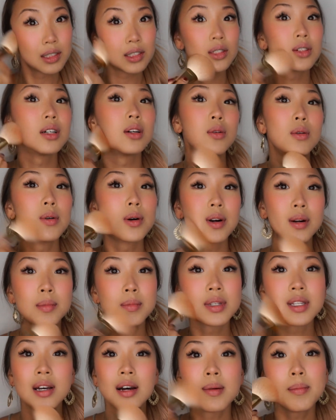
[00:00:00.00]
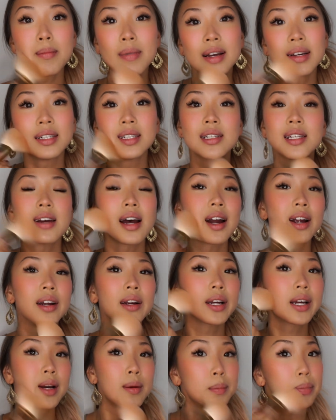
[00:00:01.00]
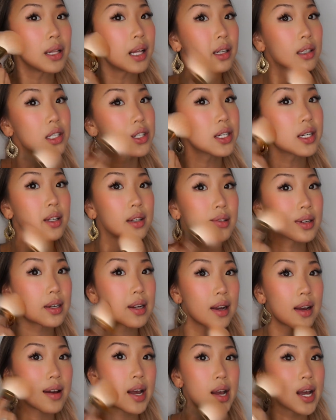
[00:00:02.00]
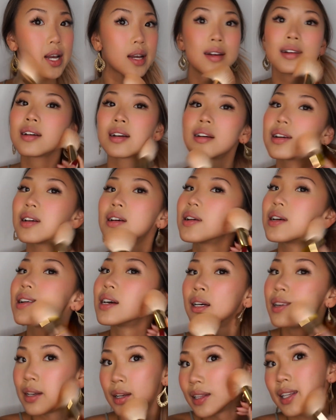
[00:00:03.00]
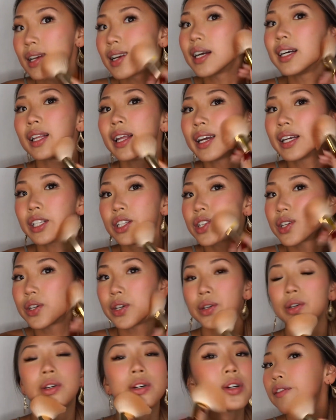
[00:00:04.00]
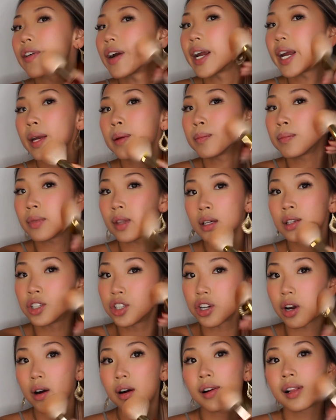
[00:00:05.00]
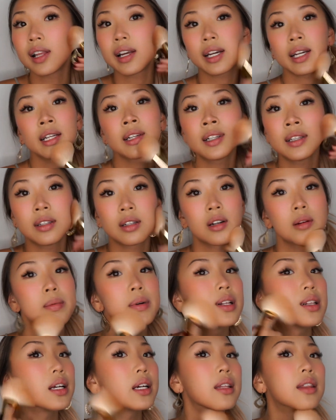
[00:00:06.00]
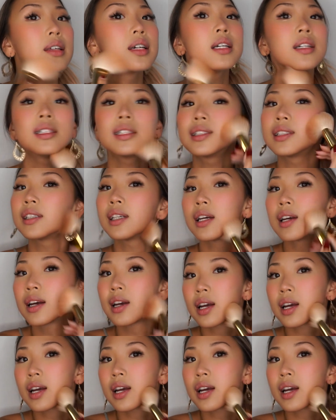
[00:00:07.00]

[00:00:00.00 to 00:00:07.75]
so it warms up my entire complexion. Then I like to frame the jawline a little bit like this.